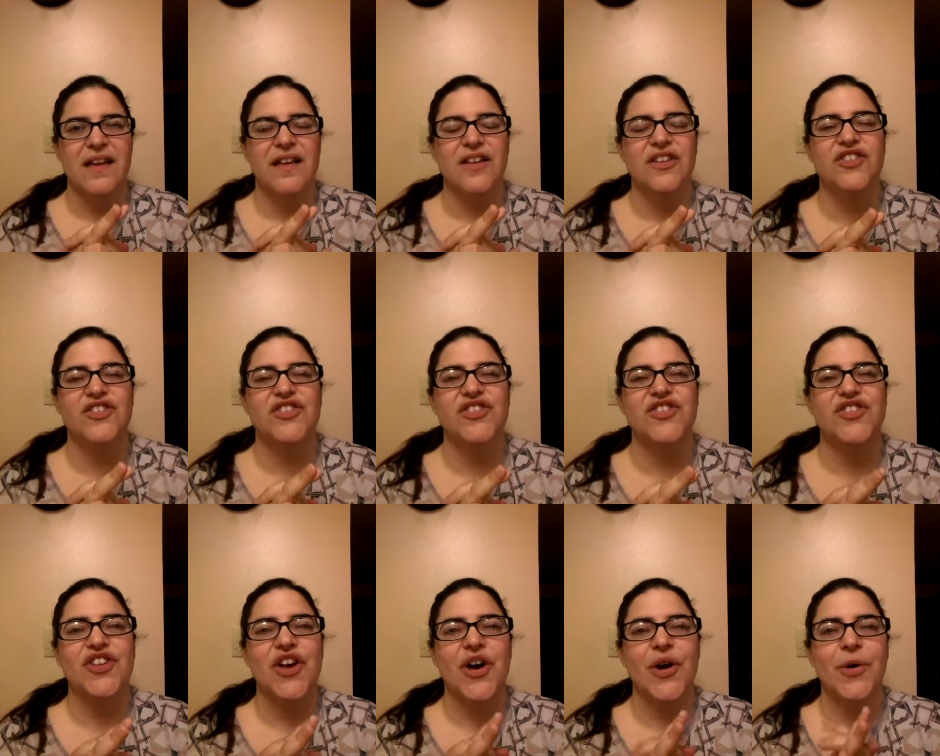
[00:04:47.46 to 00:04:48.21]

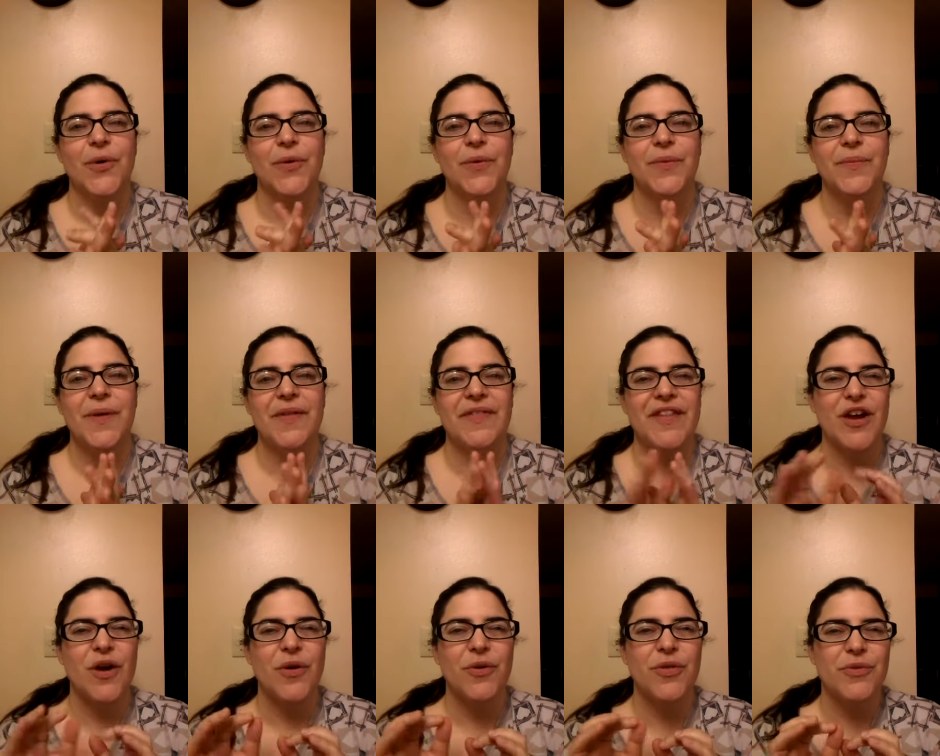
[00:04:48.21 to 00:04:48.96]
So, and
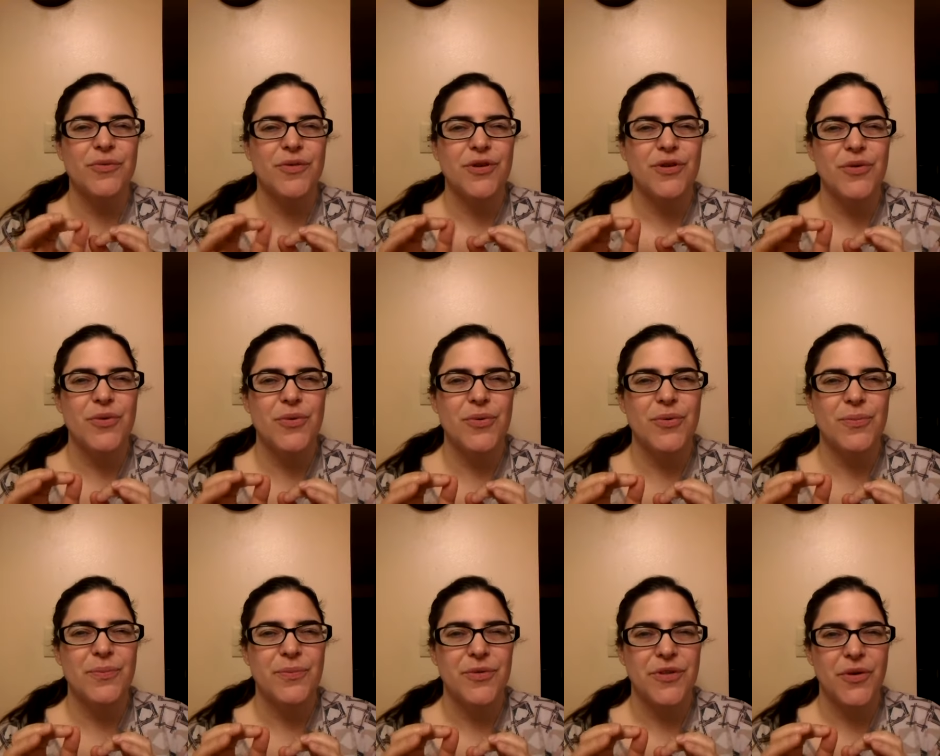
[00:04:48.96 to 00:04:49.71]
they go
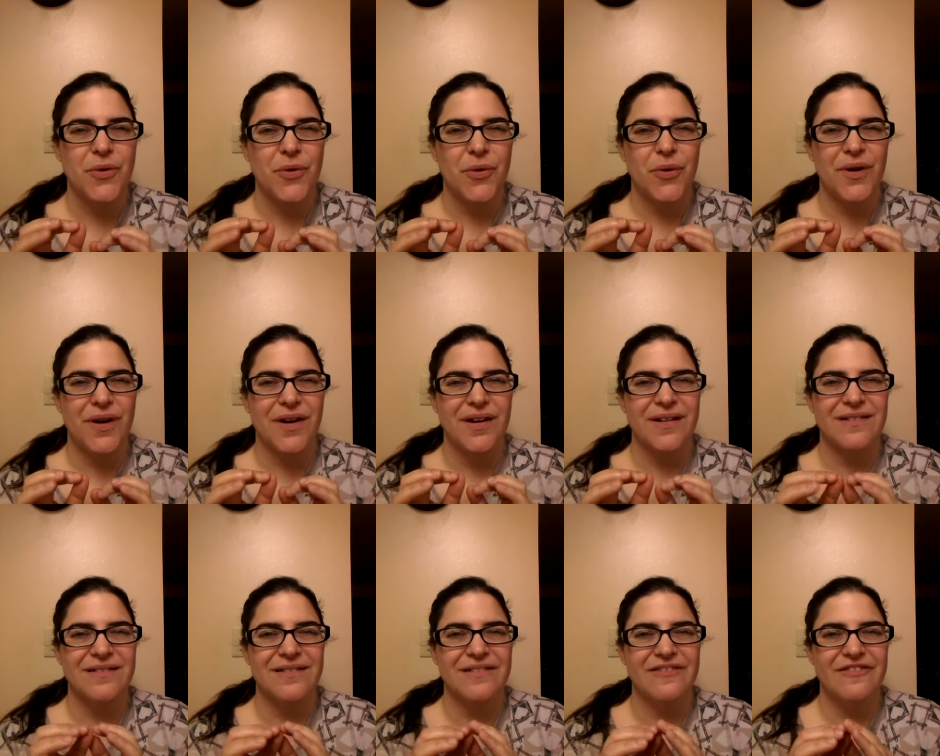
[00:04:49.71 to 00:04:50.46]
through
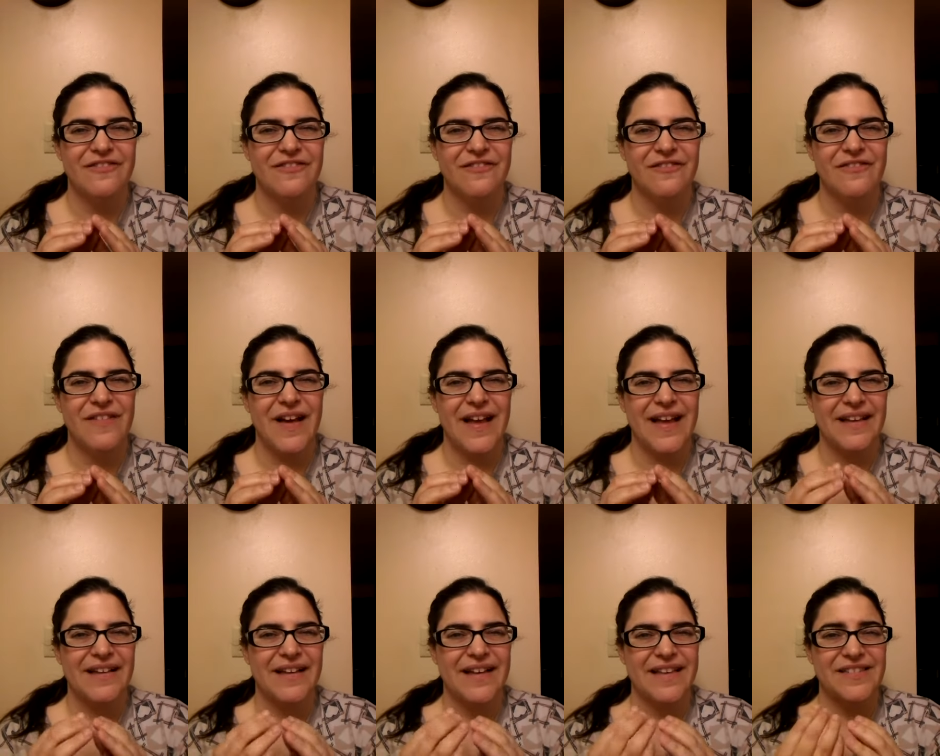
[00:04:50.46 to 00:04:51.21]
your, I
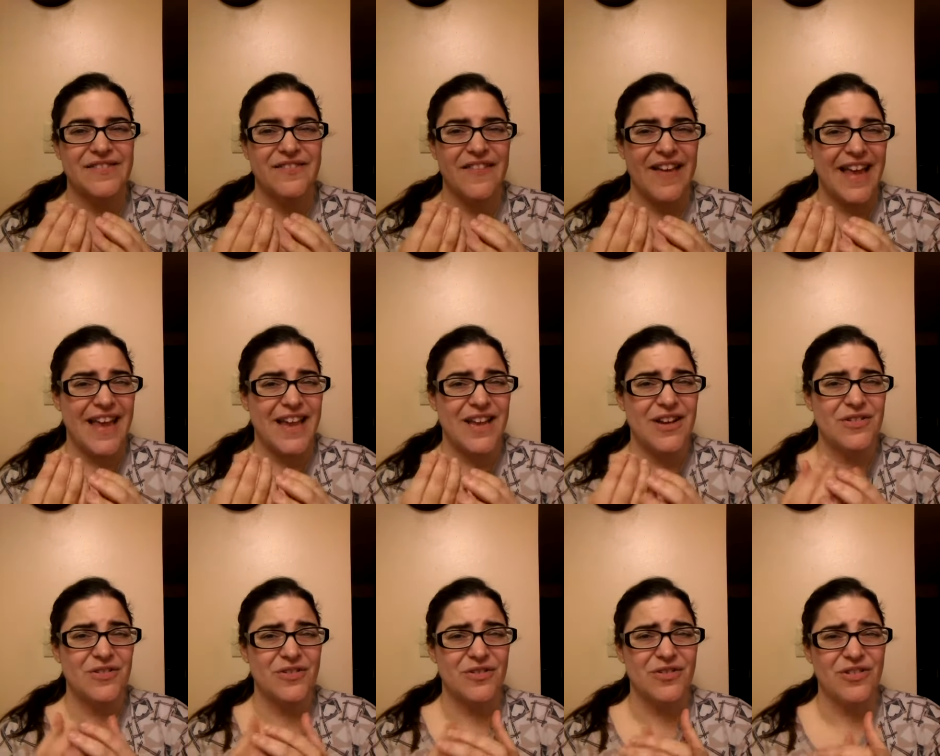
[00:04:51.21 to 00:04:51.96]
guess,
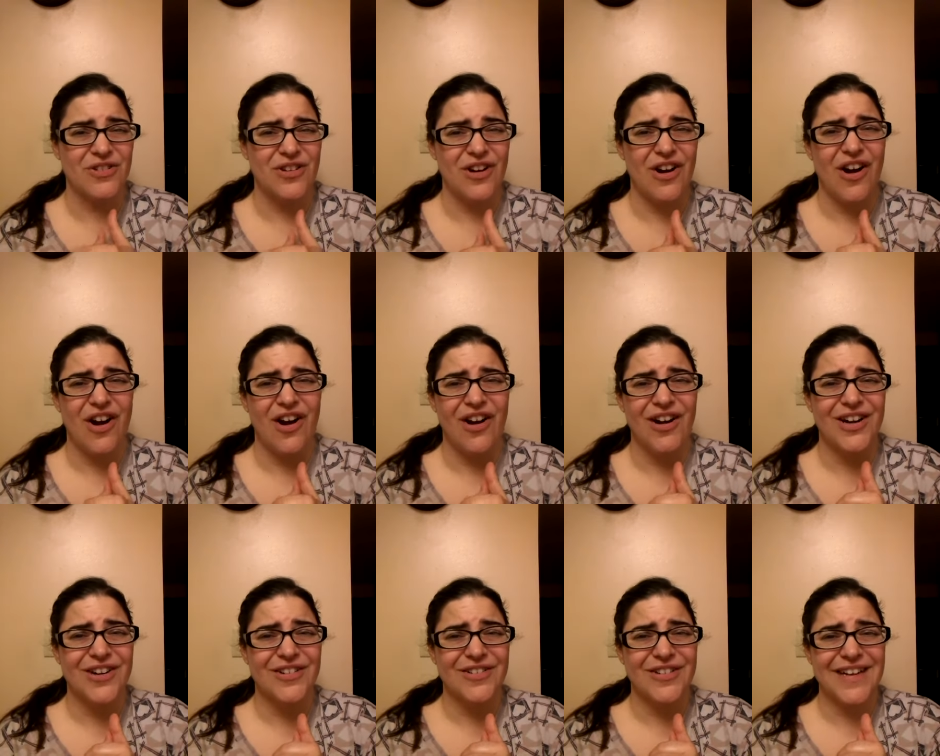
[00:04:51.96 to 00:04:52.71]
vein or
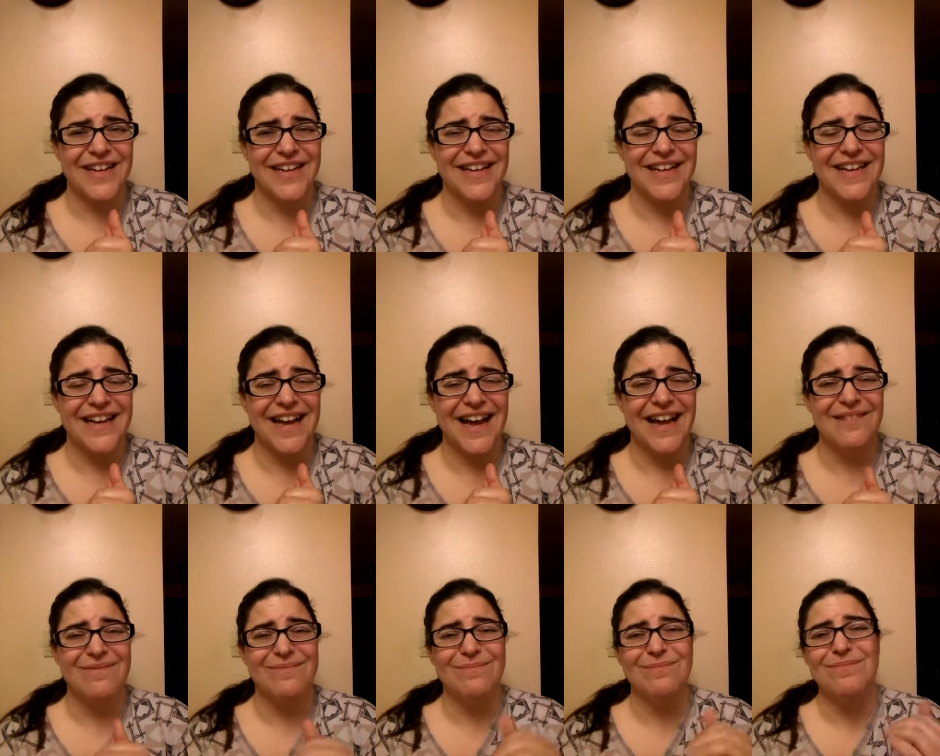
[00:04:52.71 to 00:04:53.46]
artery.
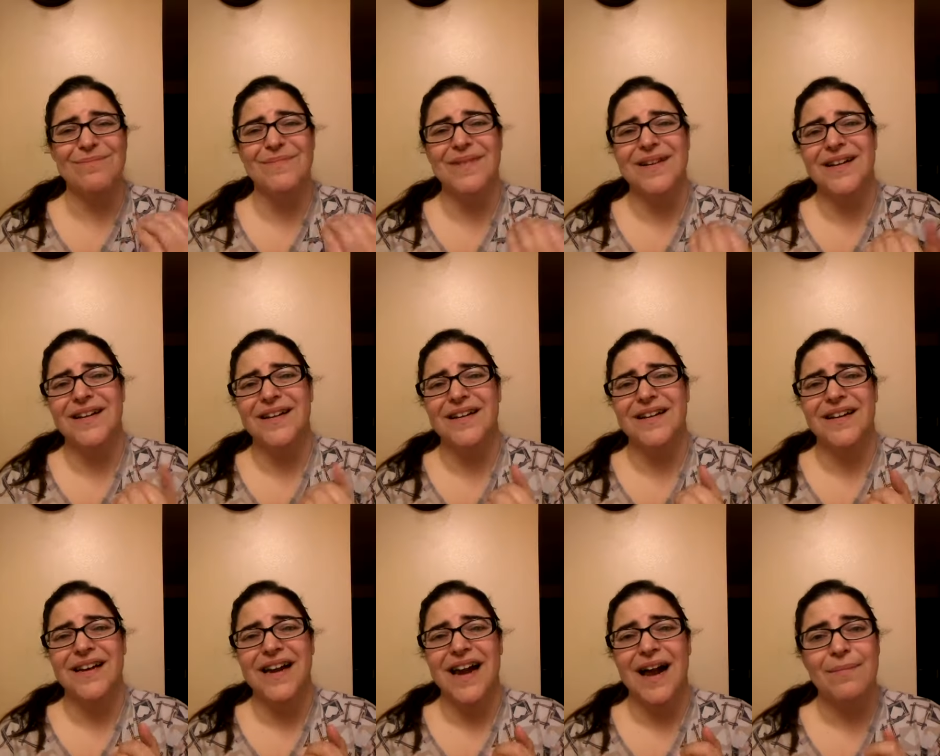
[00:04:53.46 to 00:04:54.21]
I'm
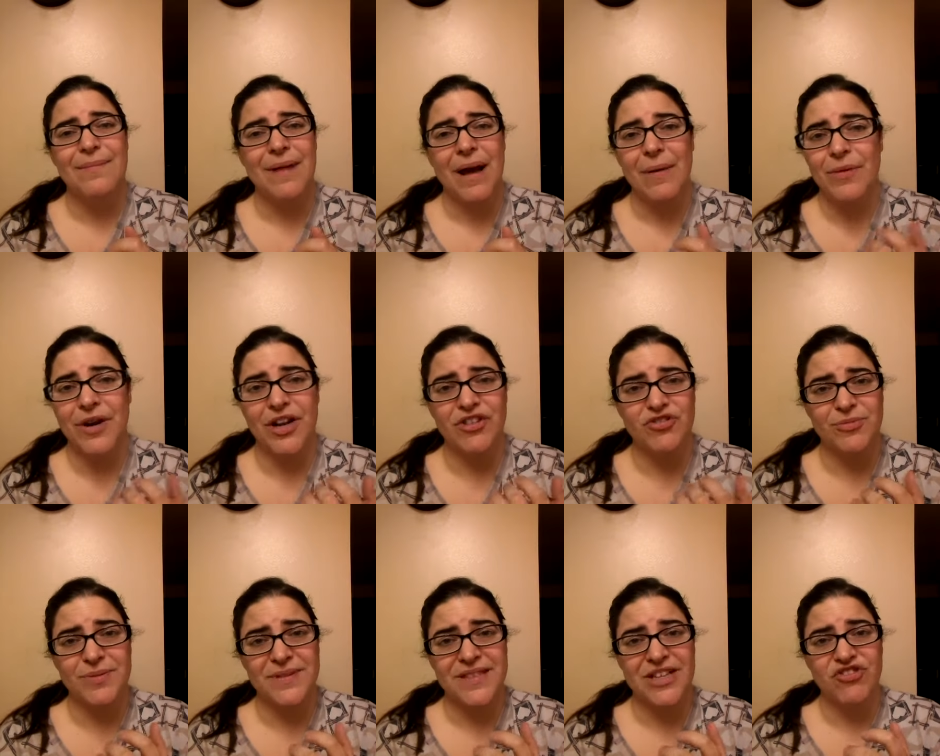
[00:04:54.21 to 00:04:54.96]
not
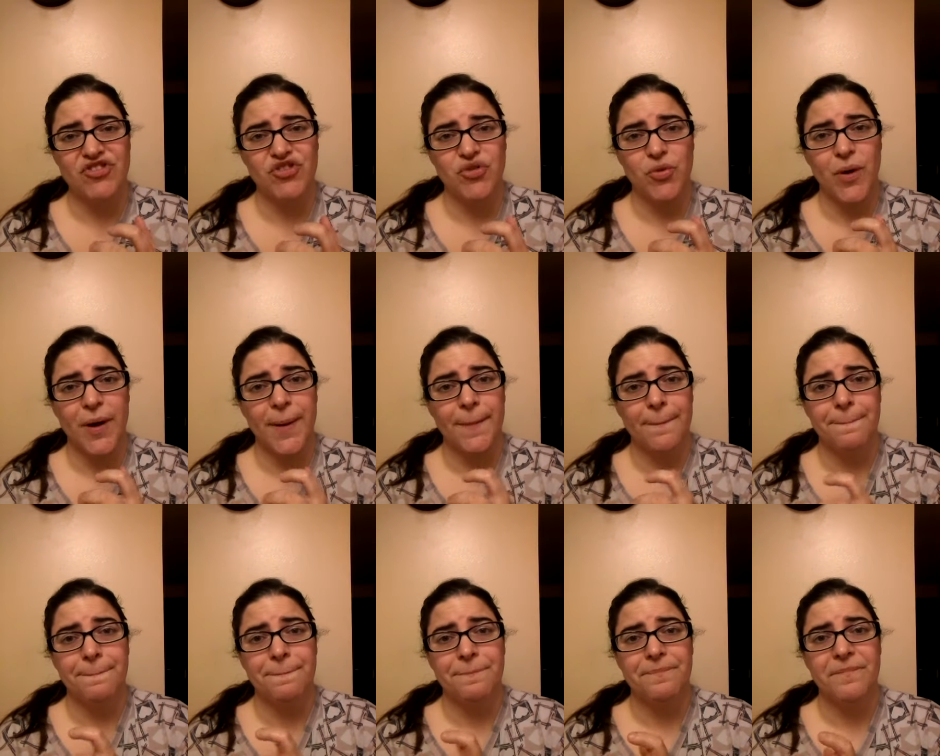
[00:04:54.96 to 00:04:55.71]
100% sure.
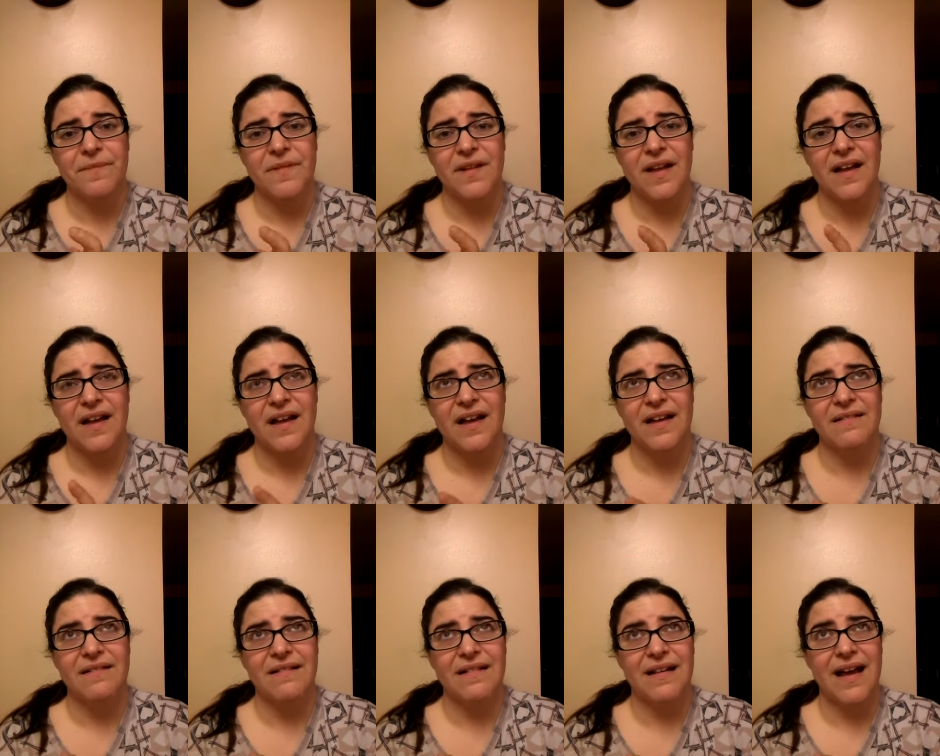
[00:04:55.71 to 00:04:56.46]

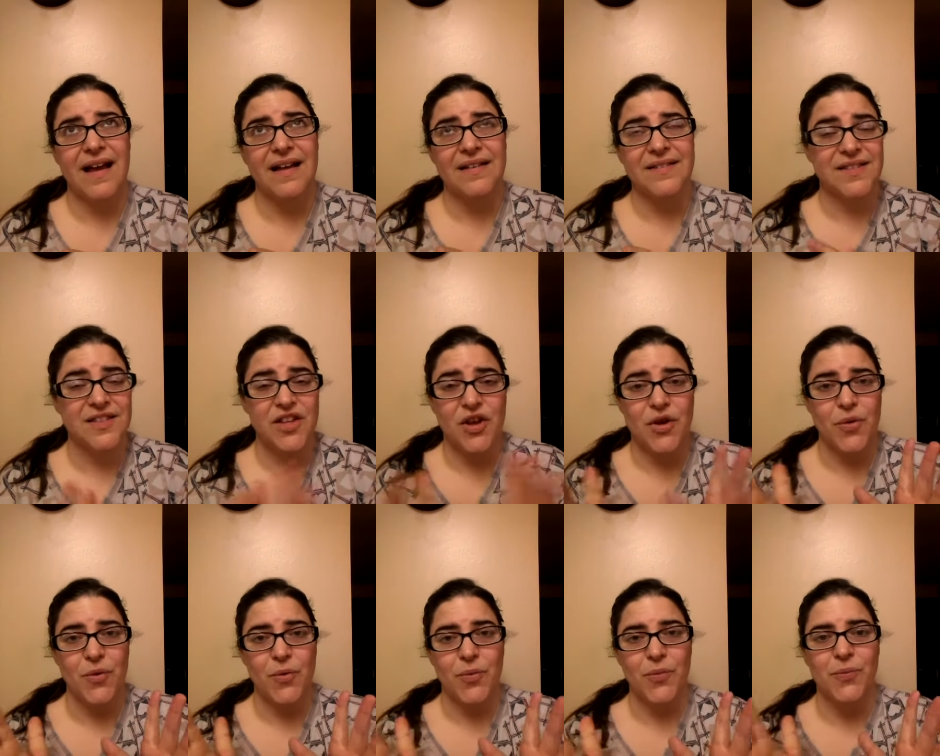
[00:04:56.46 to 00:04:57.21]

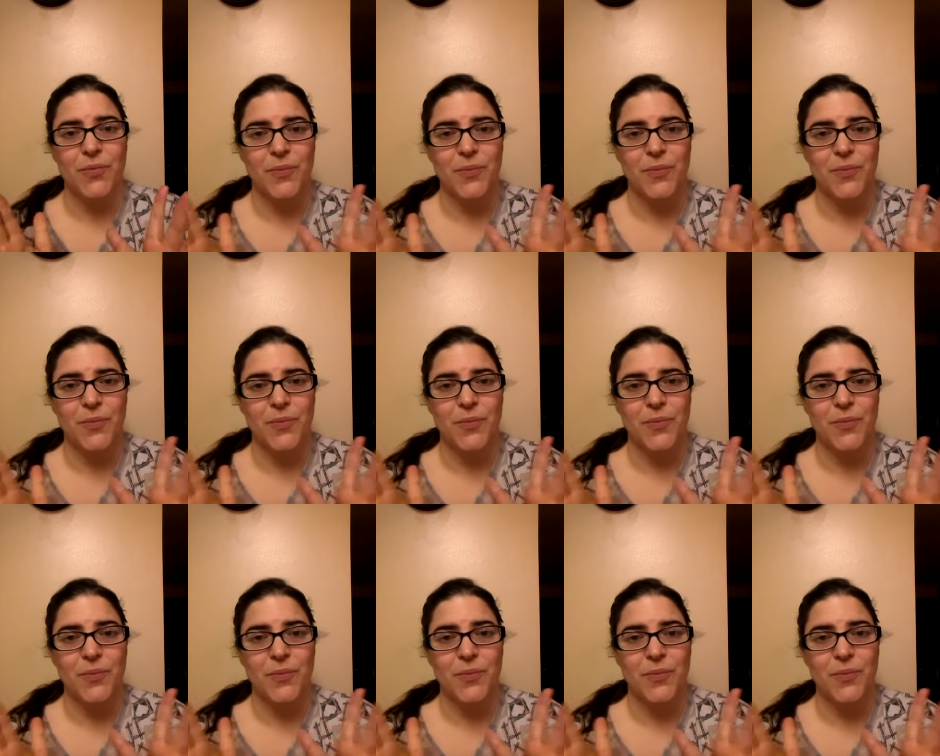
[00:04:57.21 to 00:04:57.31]
So